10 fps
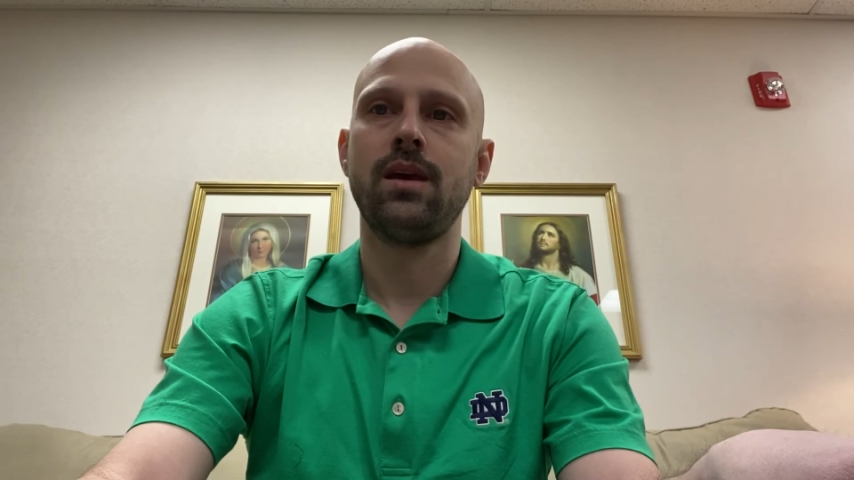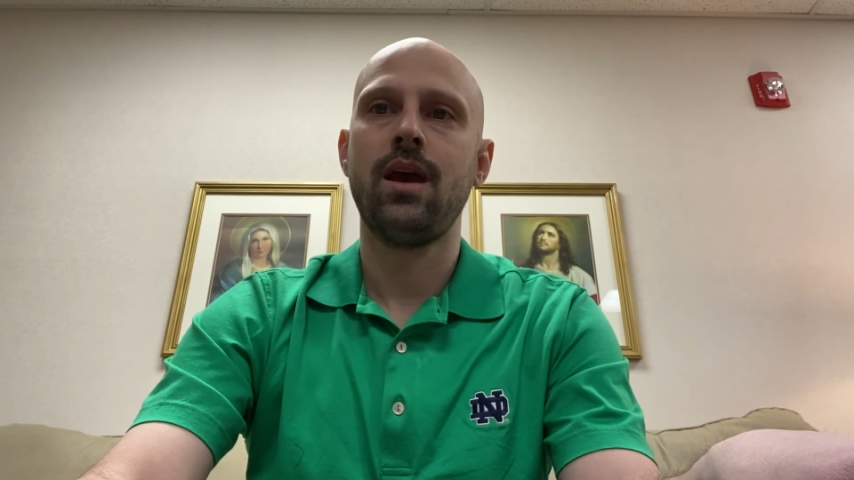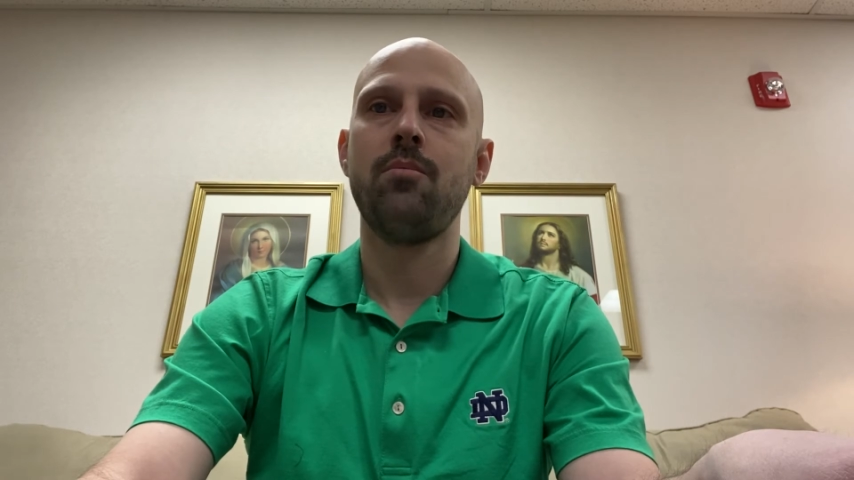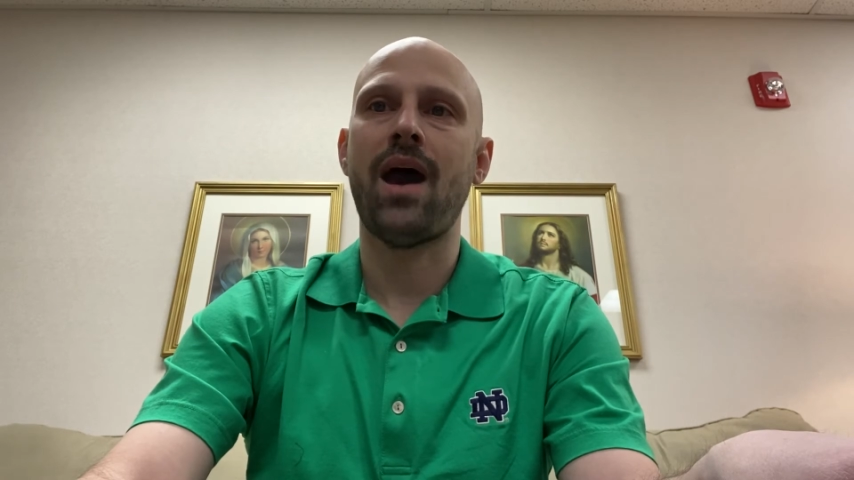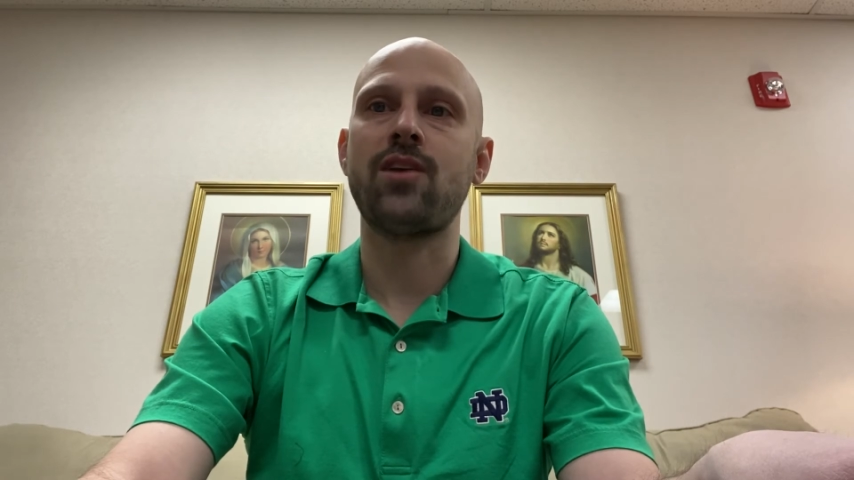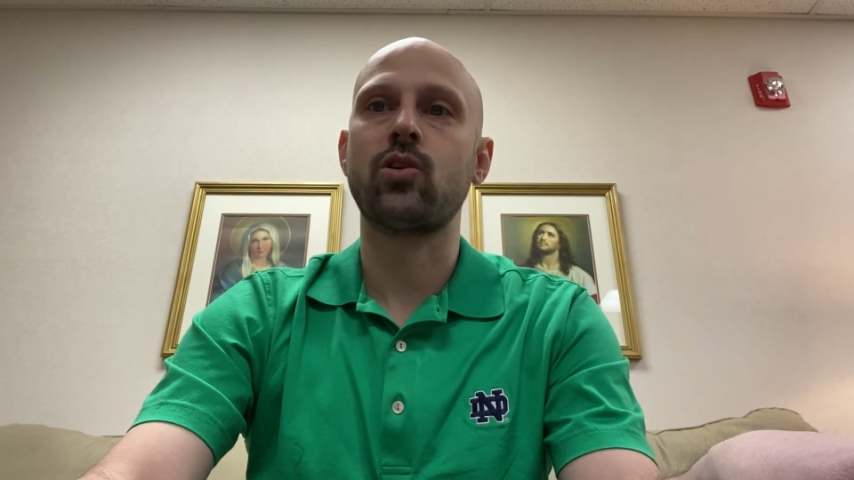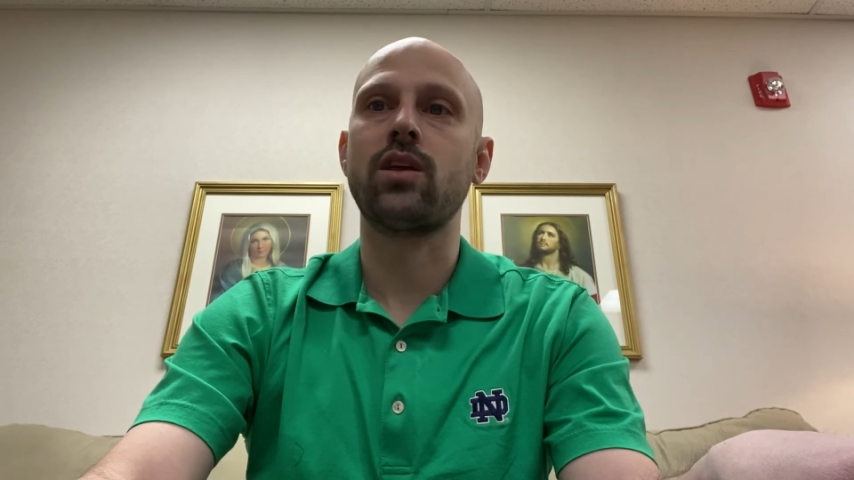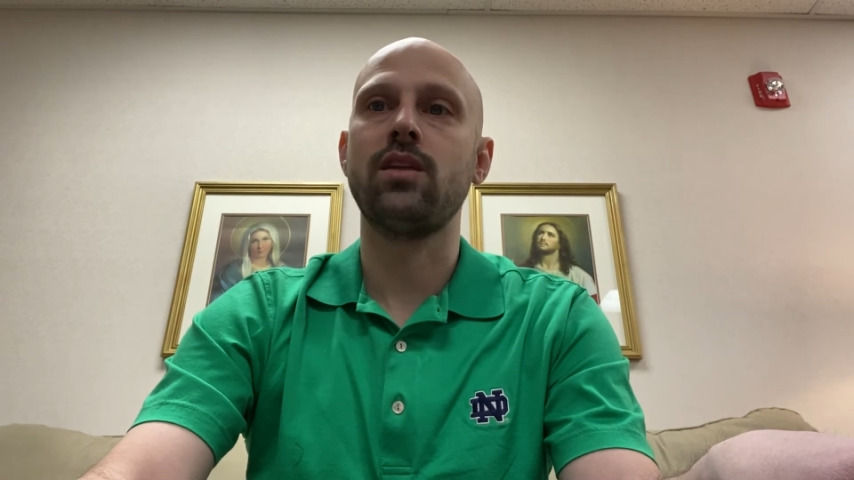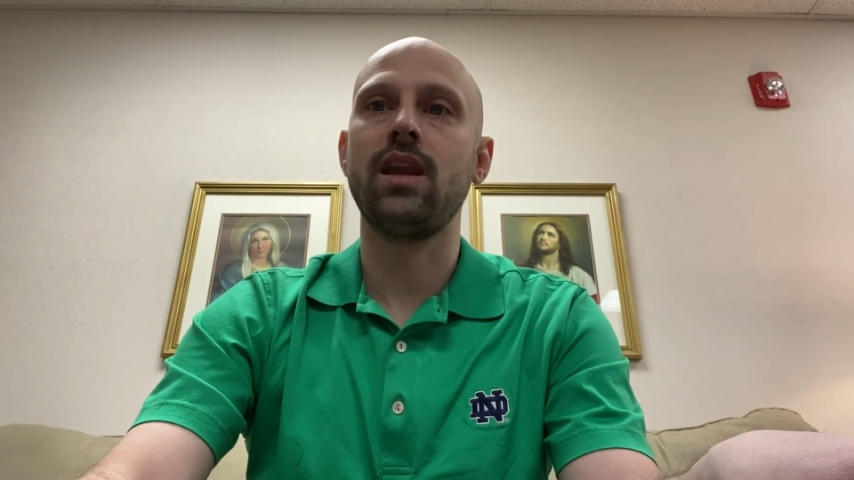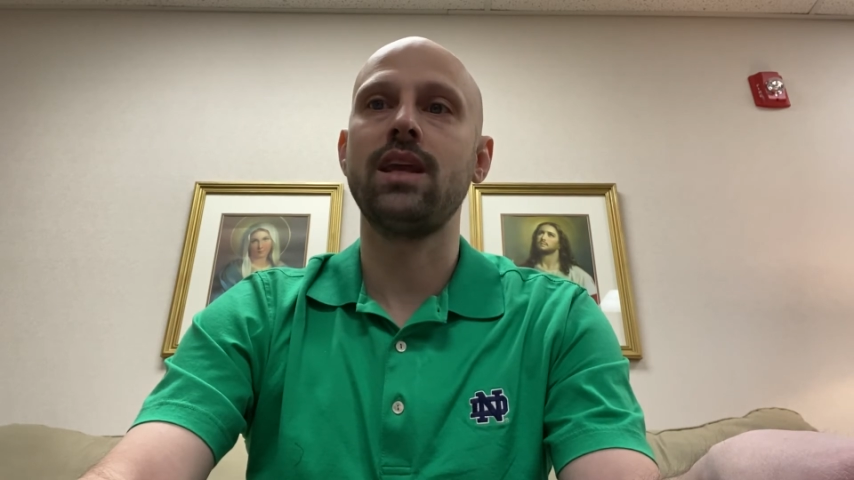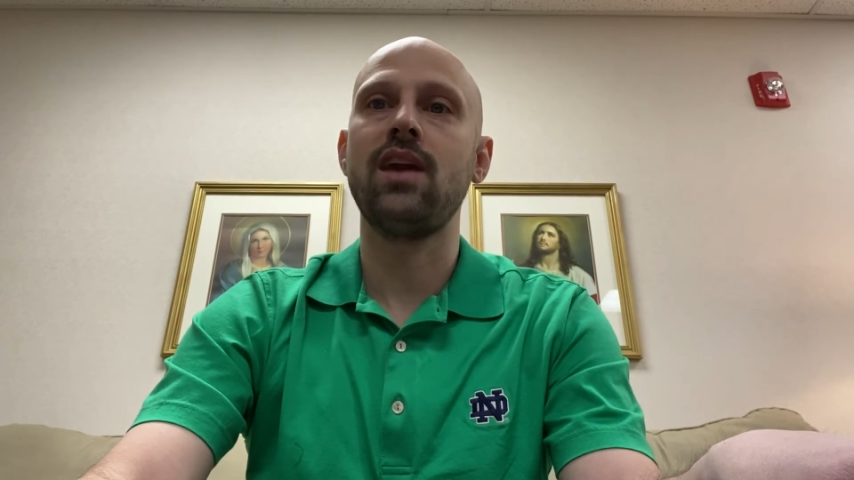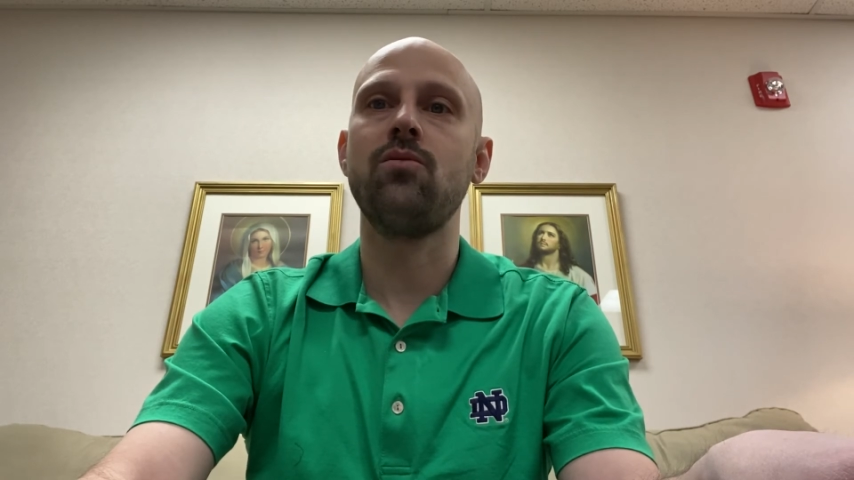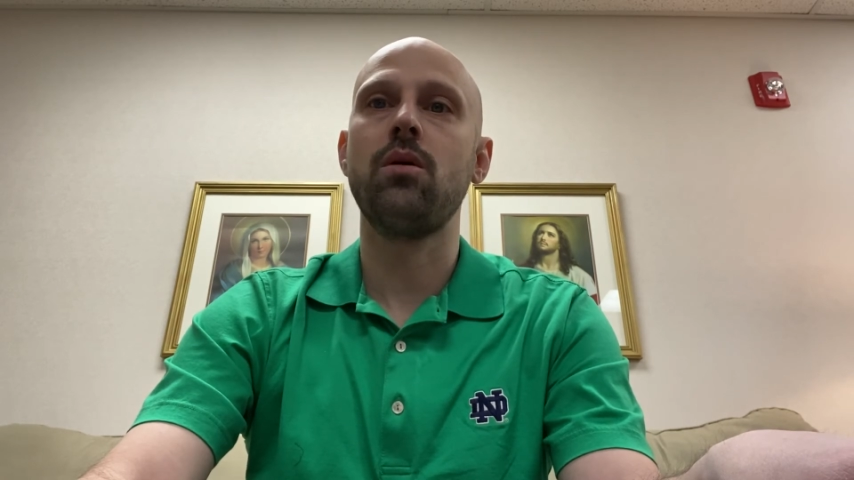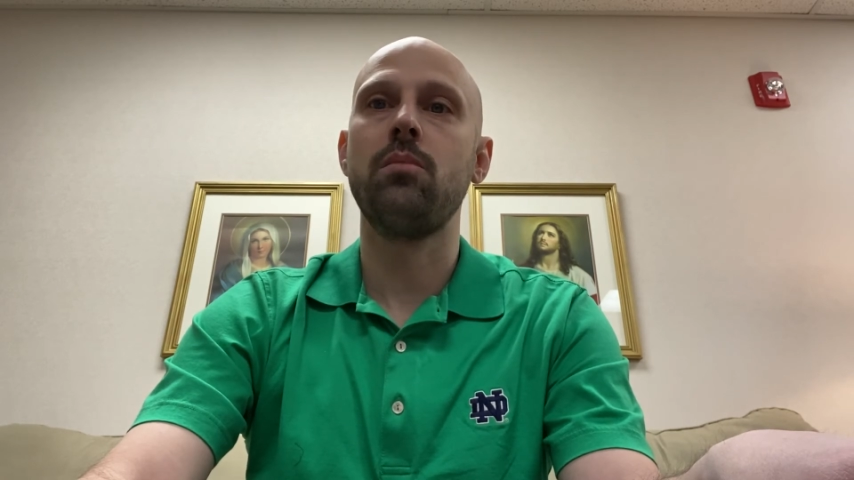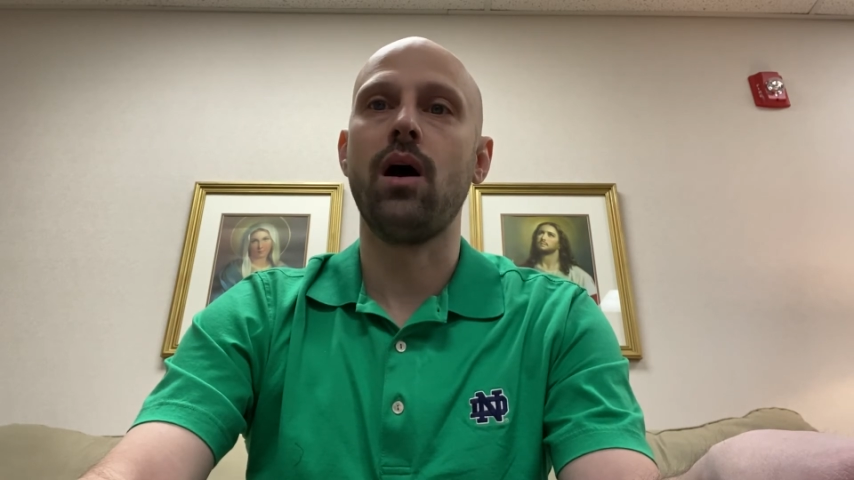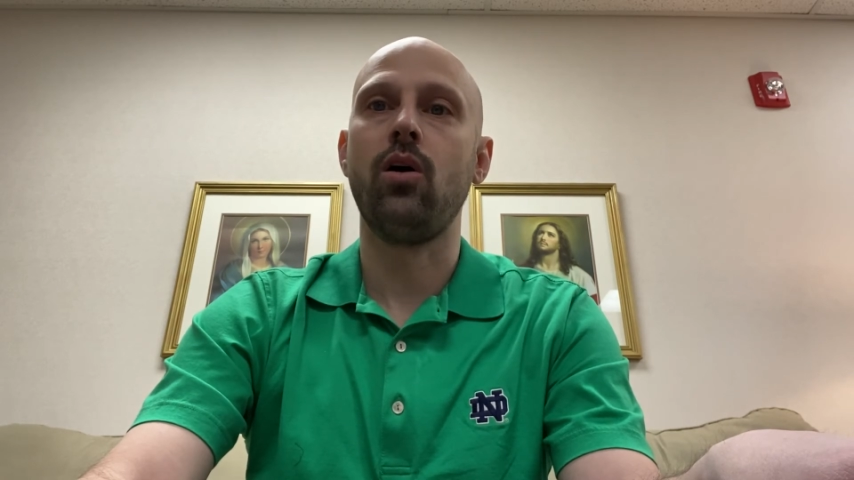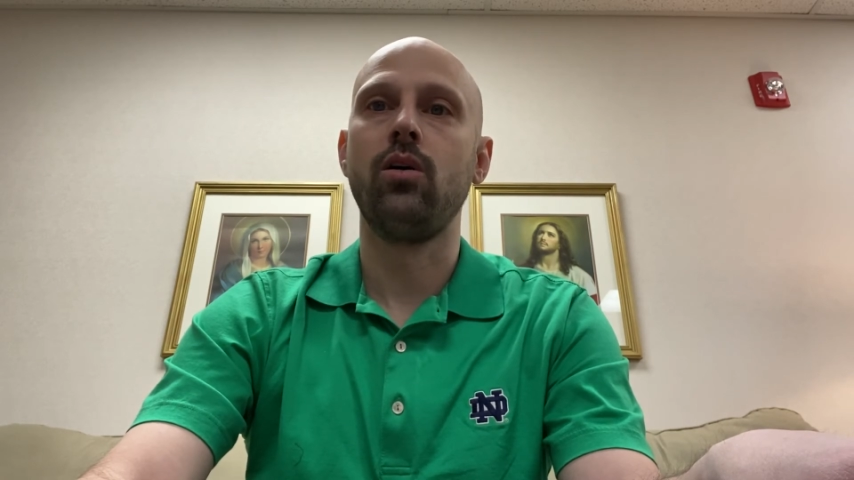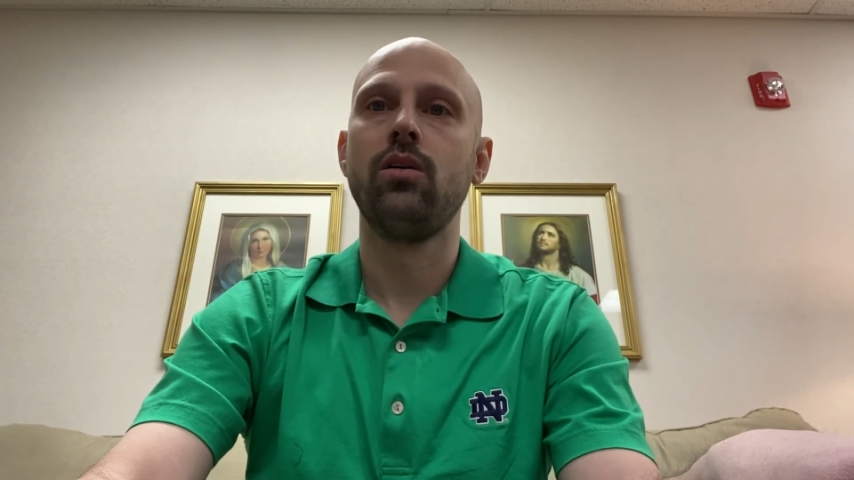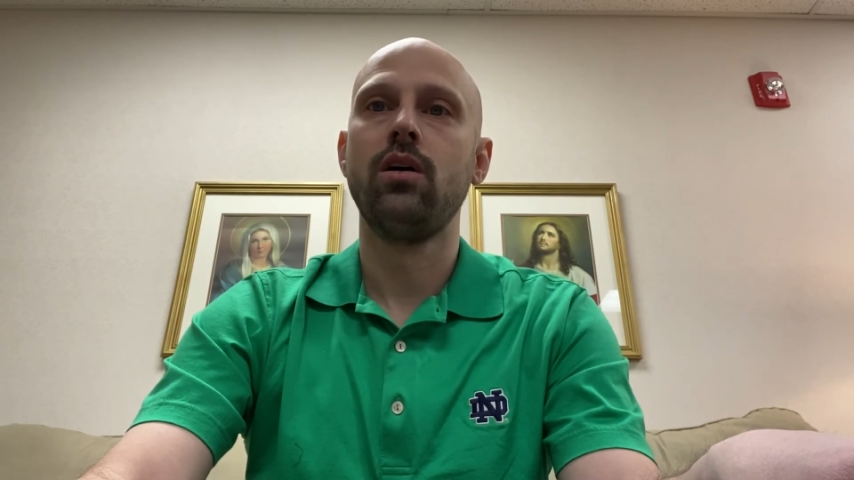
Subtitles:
Patrick then gave him a bell